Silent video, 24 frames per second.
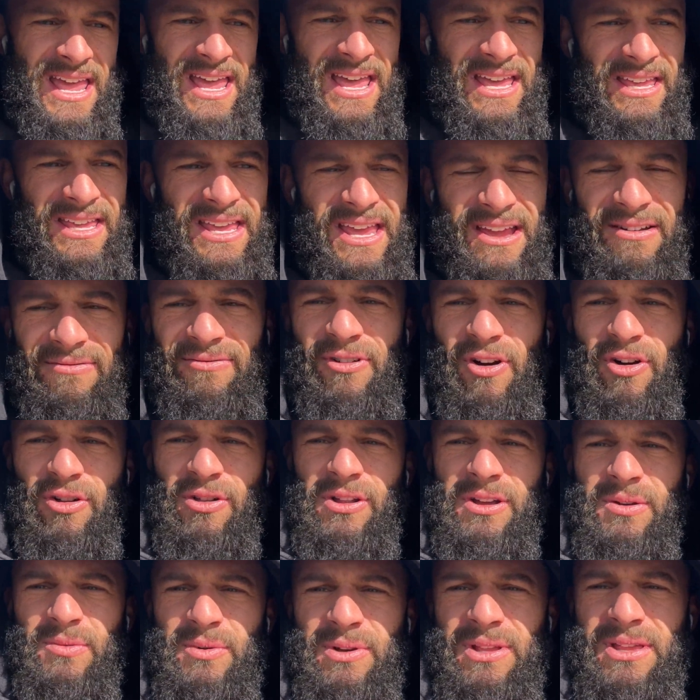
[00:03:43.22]
yeah,
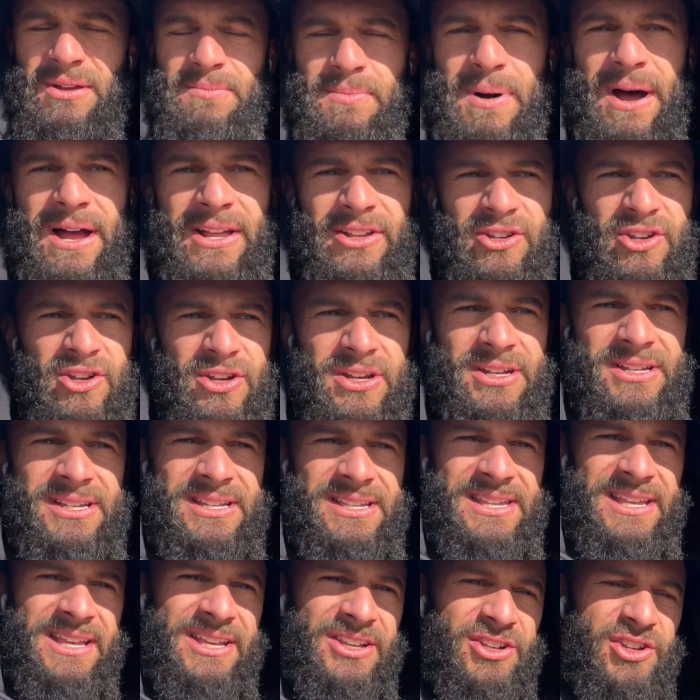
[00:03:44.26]
rolling with the punches.
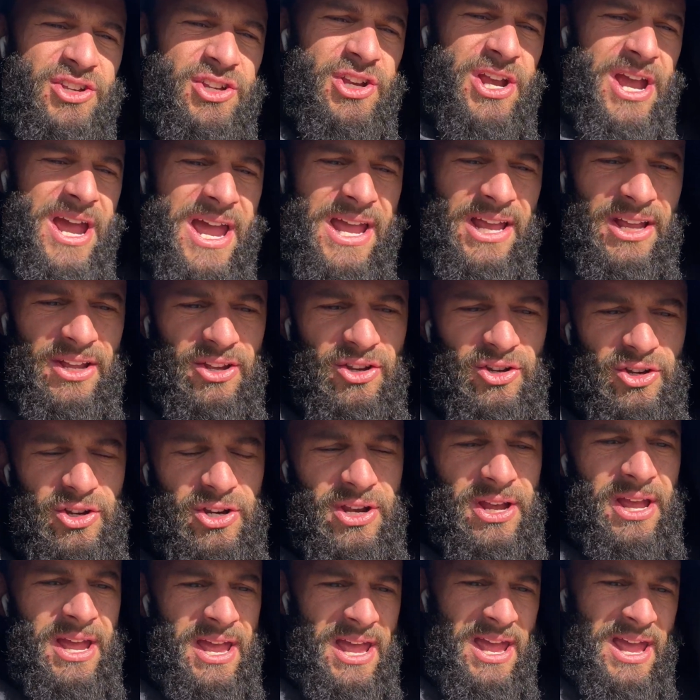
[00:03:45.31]
Things change,
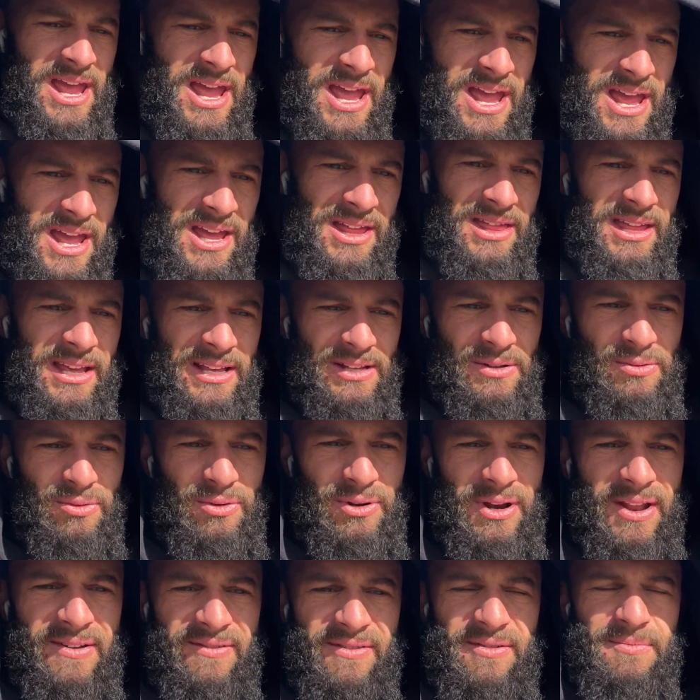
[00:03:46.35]
things will
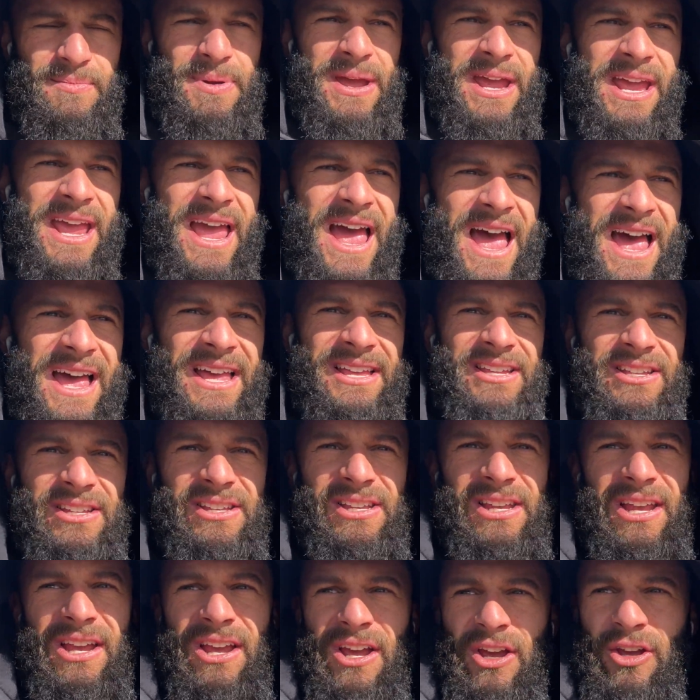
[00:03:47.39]
never be as
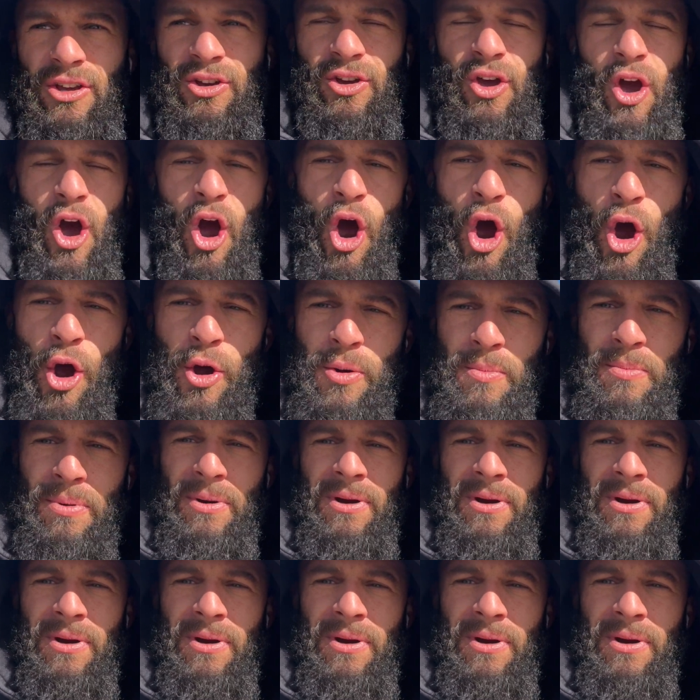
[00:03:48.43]
you hope,